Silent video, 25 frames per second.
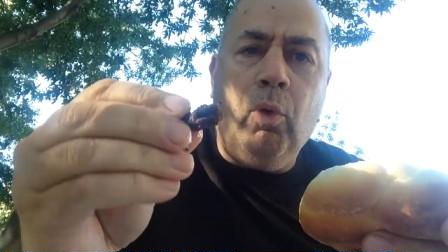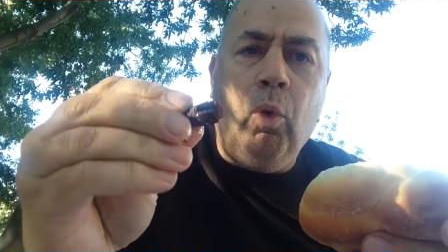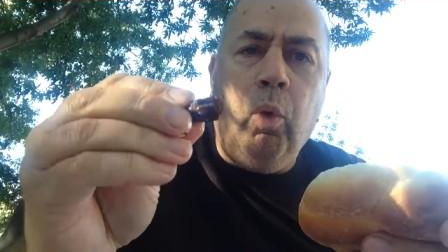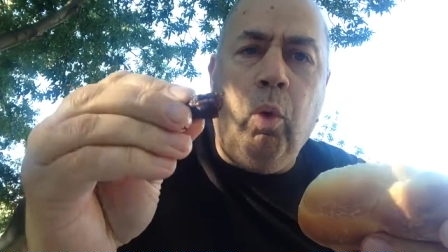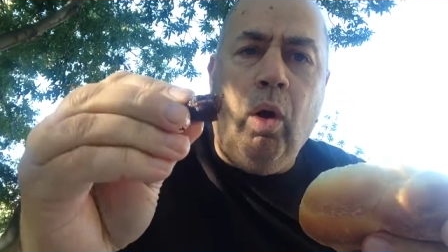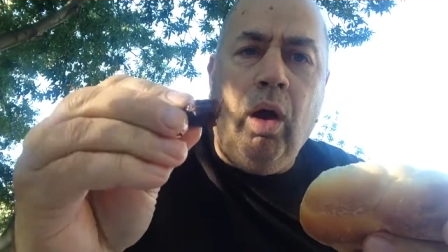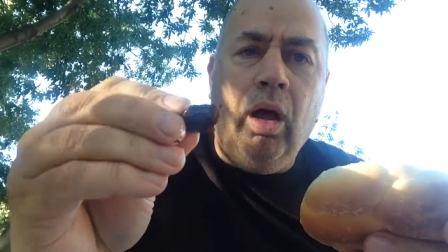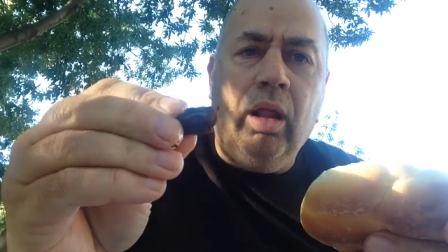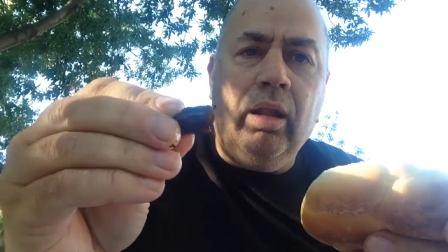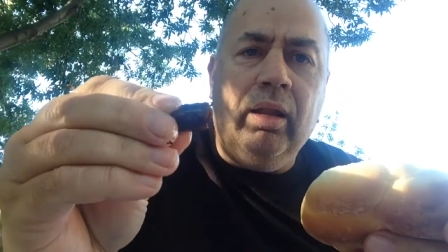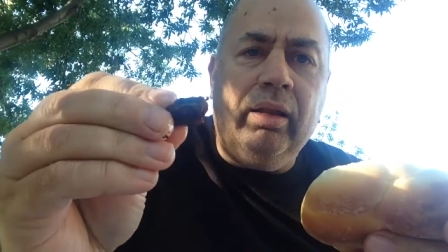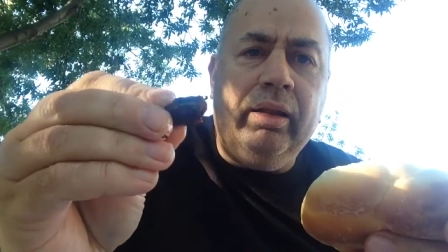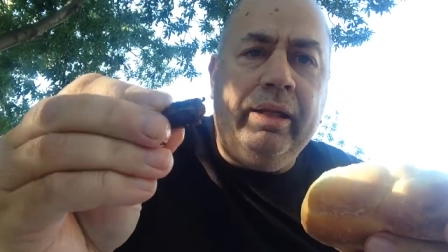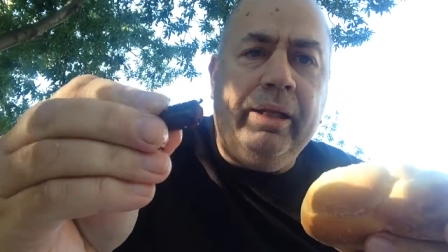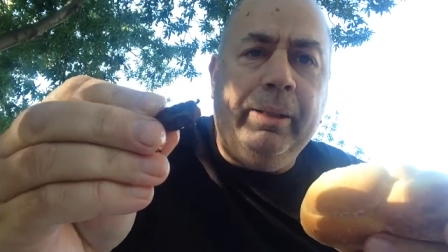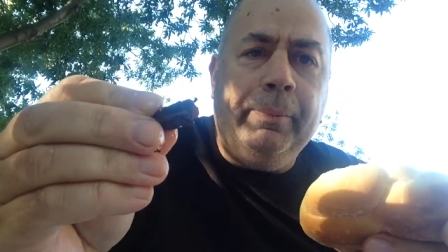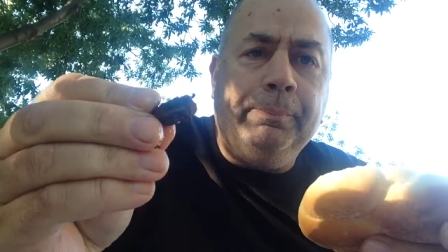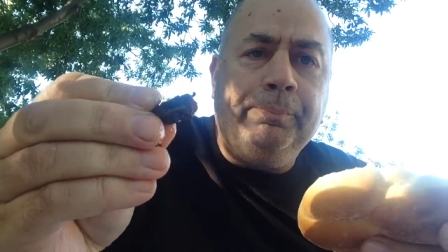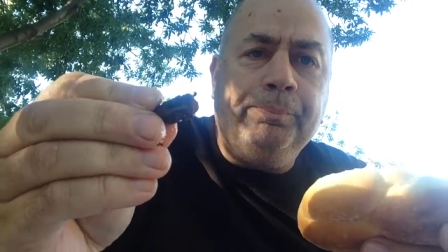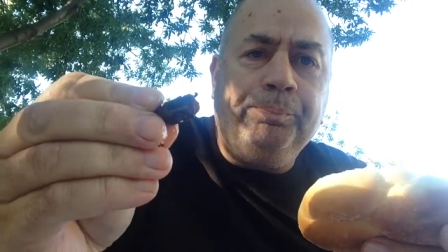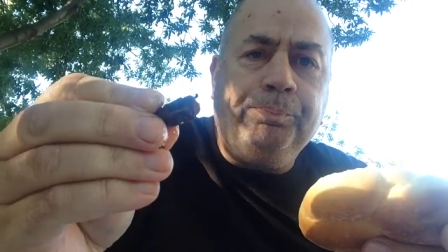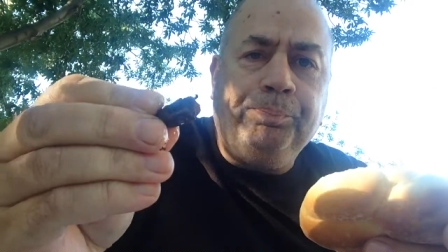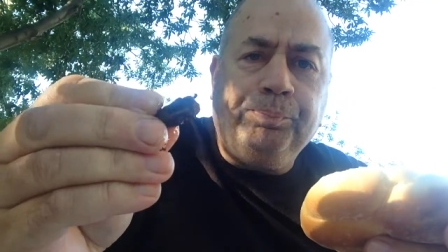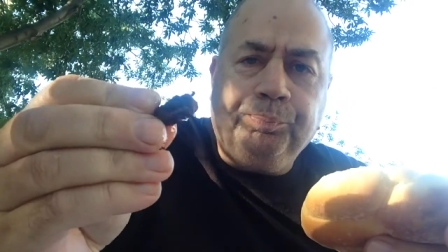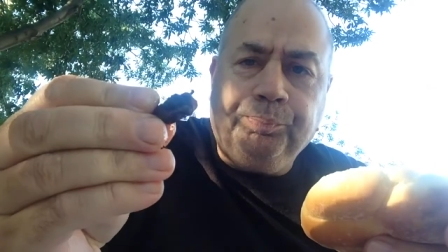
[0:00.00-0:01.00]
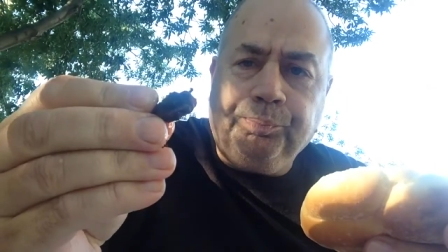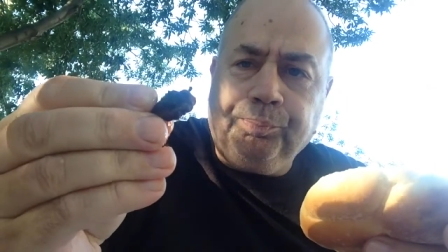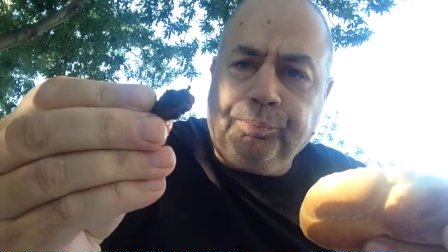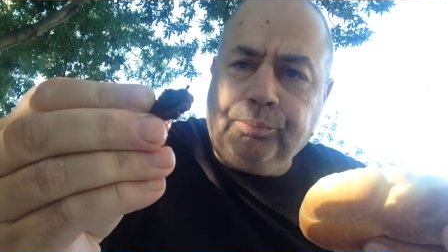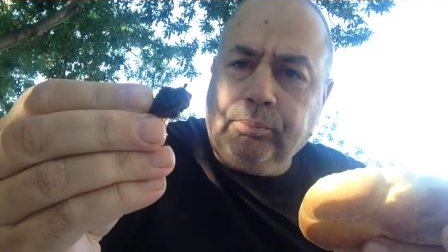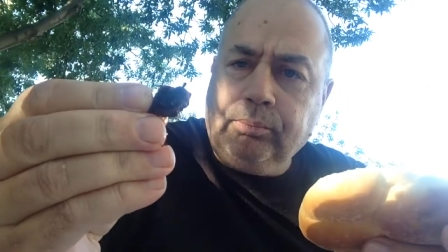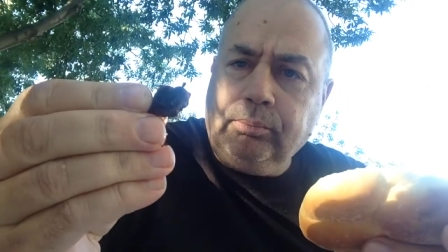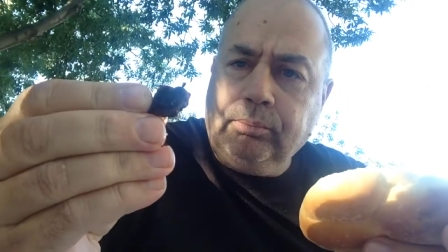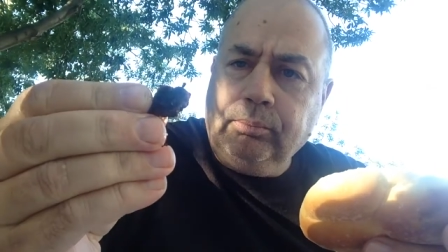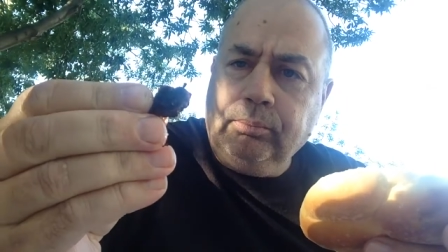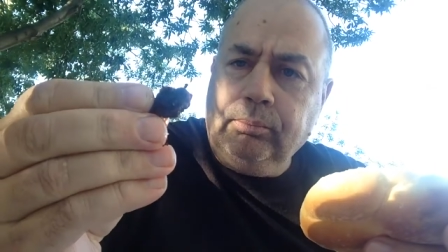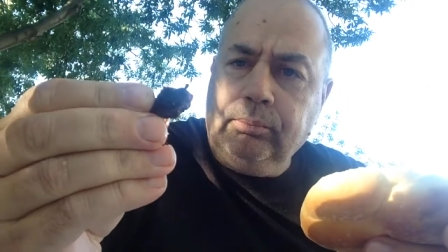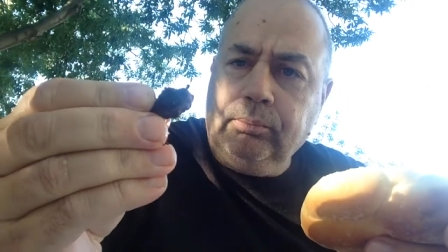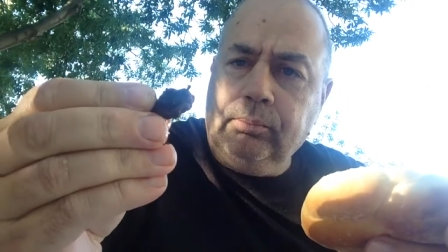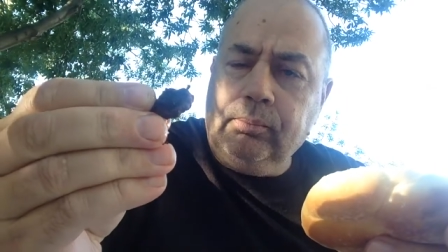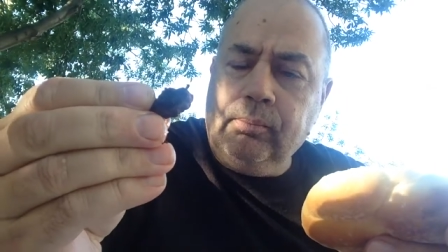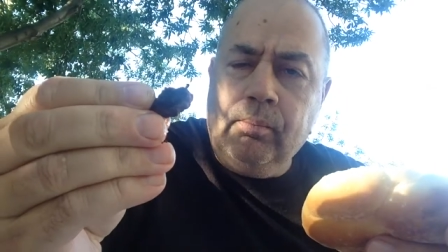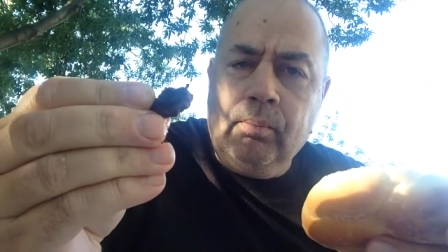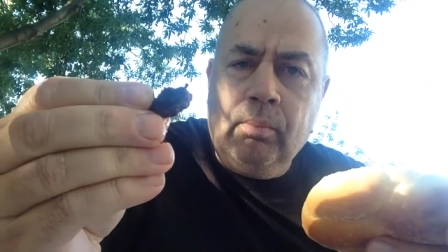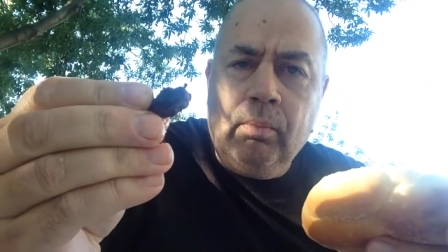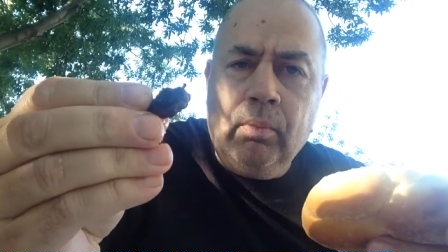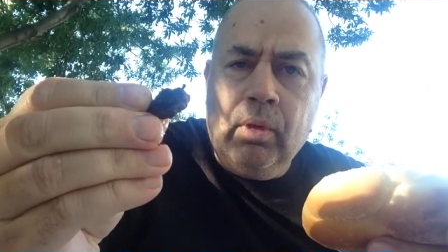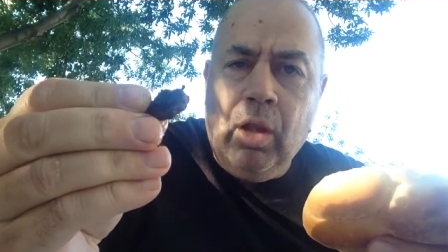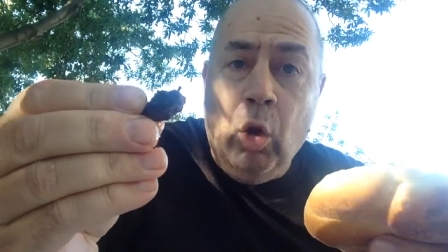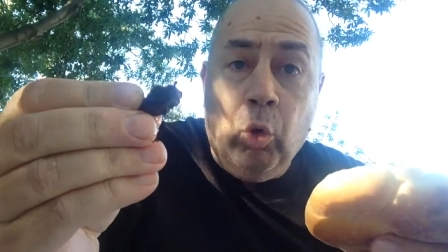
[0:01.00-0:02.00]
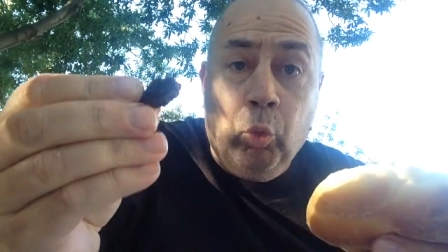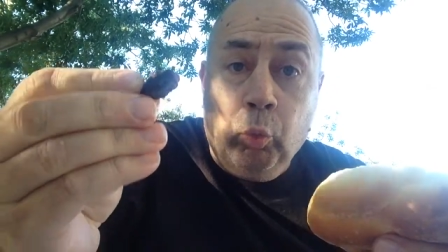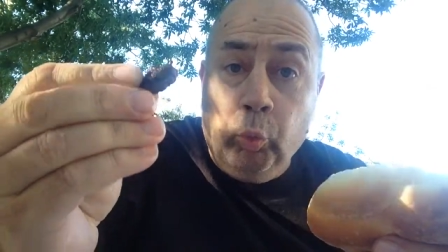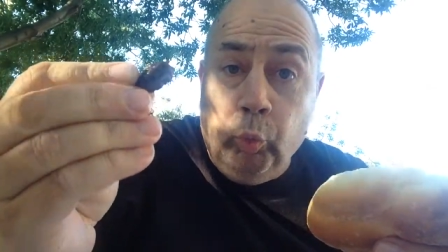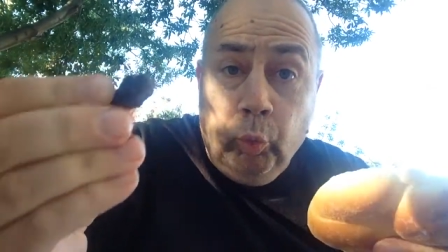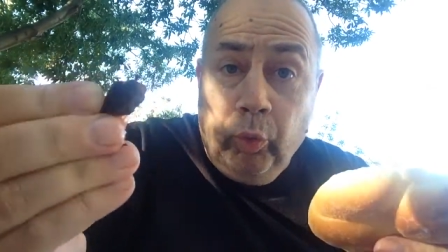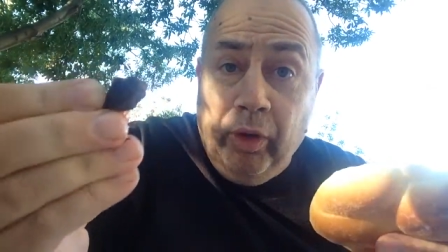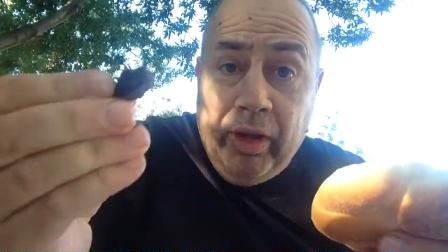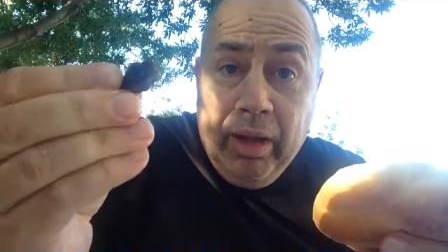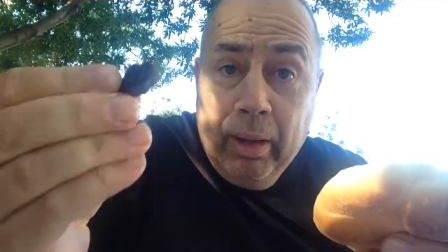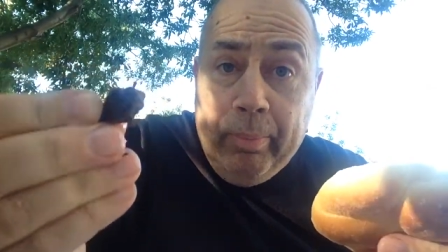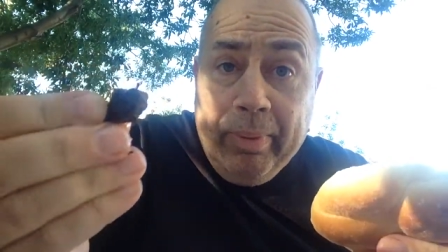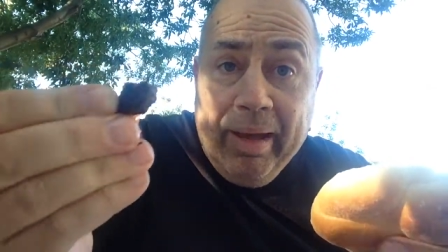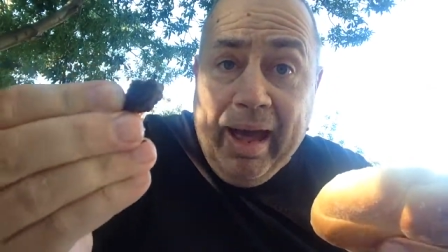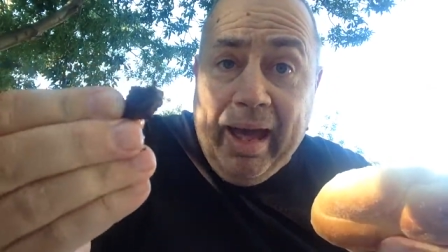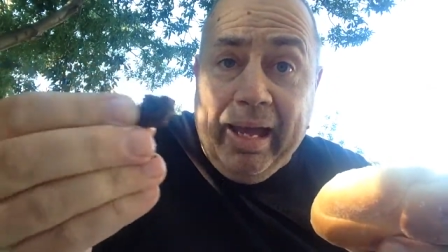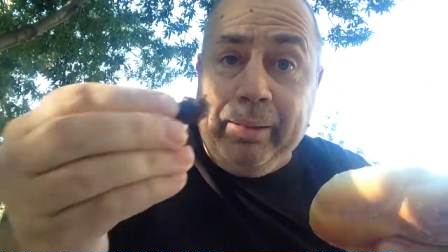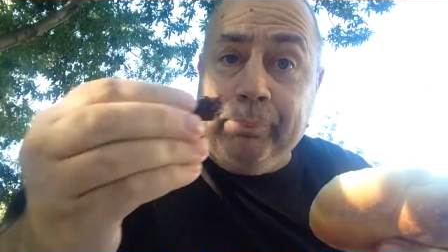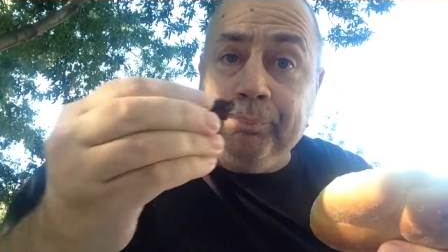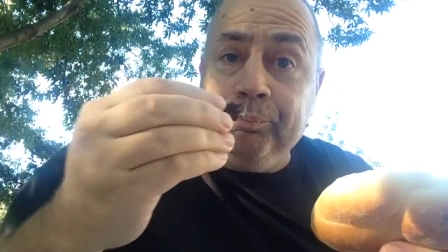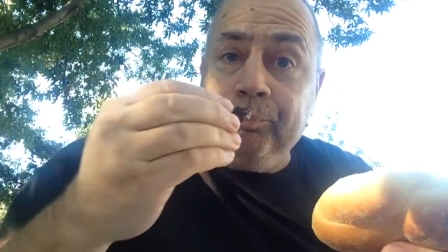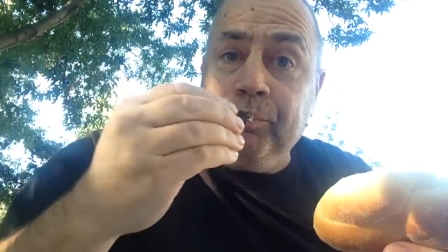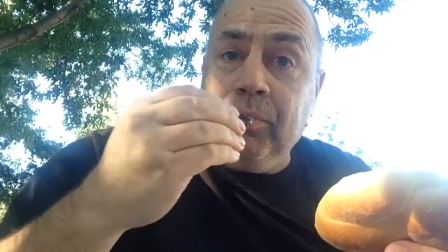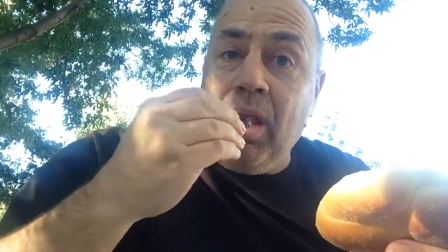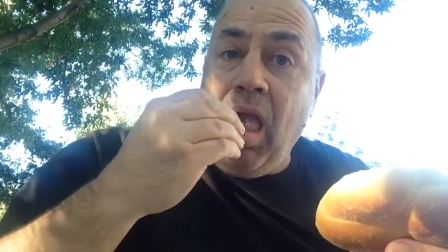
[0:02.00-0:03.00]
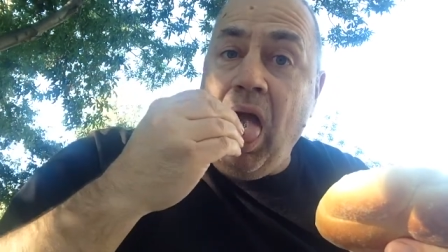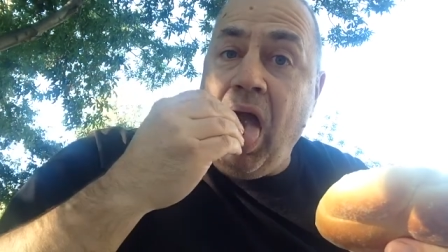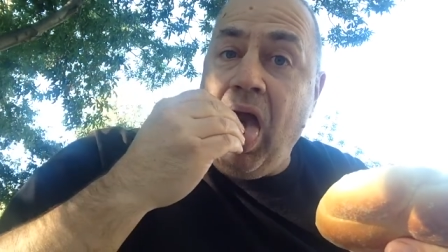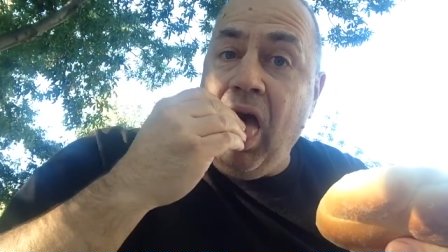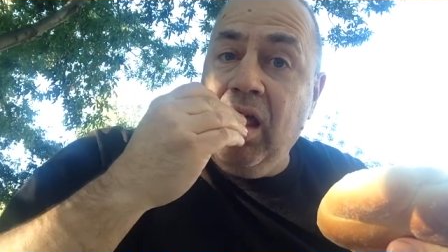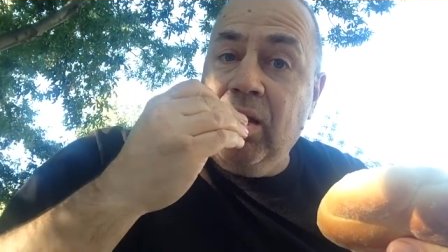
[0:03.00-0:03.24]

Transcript: quality ribeye.